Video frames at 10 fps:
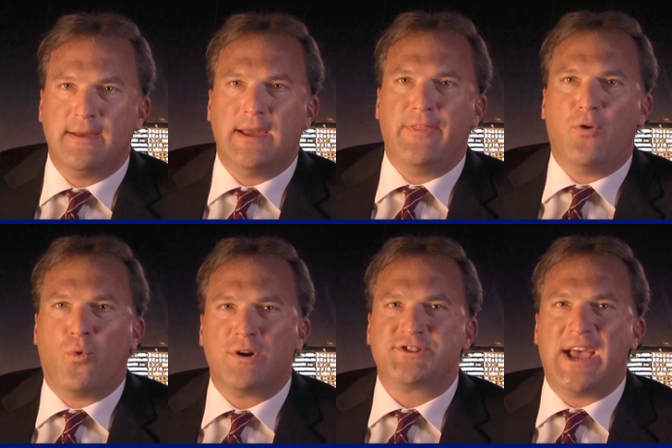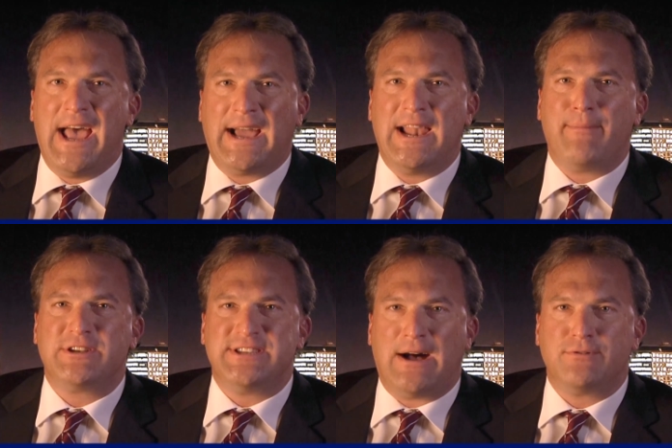in the worst
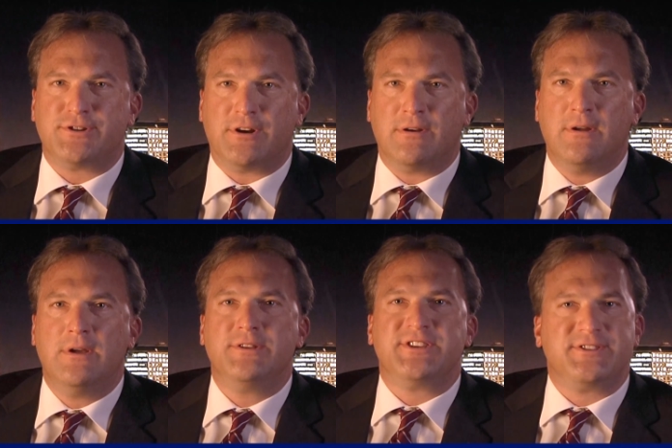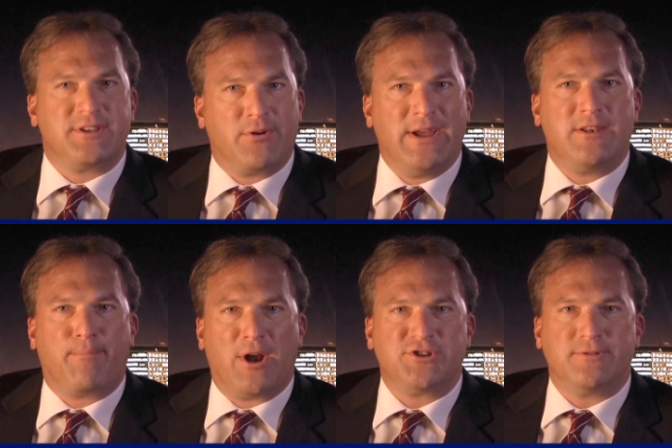economic downturn since the Great
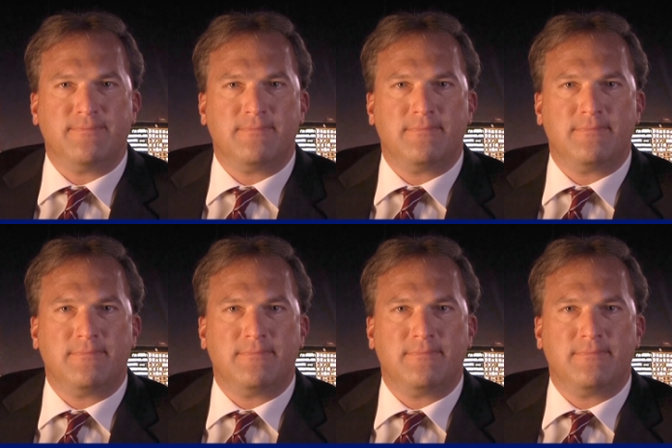Depression.